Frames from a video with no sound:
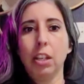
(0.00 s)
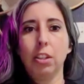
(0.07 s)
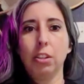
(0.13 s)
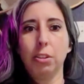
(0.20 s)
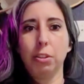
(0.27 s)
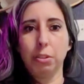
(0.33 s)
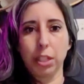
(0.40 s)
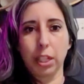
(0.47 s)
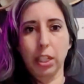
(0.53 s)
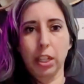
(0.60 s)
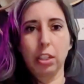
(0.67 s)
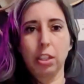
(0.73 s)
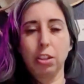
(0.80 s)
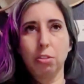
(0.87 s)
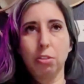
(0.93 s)
those like
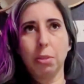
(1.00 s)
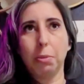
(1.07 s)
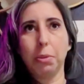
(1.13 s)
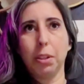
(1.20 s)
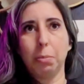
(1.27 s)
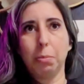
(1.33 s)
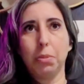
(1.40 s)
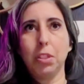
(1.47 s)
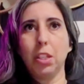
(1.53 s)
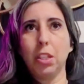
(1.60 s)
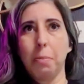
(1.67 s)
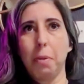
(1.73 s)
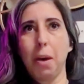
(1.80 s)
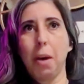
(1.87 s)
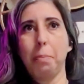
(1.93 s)
acute symptoms
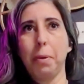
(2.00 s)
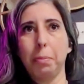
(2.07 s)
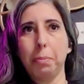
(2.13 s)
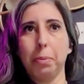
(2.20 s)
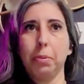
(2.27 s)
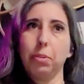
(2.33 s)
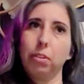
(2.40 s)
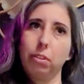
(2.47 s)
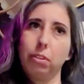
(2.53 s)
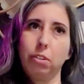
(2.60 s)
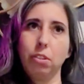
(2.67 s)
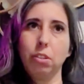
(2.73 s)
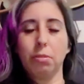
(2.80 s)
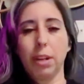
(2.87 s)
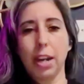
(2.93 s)
that pop up
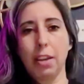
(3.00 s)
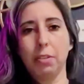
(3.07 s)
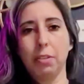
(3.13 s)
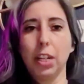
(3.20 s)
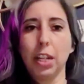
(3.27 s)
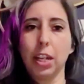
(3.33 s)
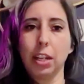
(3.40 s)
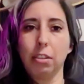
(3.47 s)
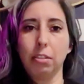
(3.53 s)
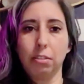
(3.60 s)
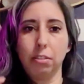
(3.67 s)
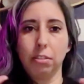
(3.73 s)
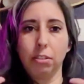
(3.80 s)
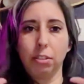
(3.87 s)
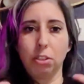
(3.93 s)
surrounding
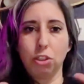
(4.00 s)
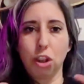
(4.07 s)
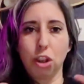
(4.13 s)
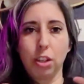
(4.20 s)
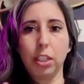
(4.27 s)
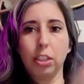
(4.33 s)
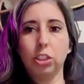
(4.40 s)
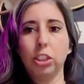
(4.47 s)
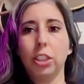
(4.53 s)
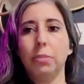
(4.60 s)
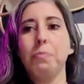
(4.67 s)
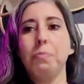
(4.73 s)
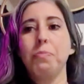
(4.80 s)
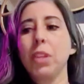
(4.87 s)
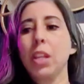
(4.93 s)
jaw
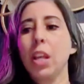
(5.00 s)
tension.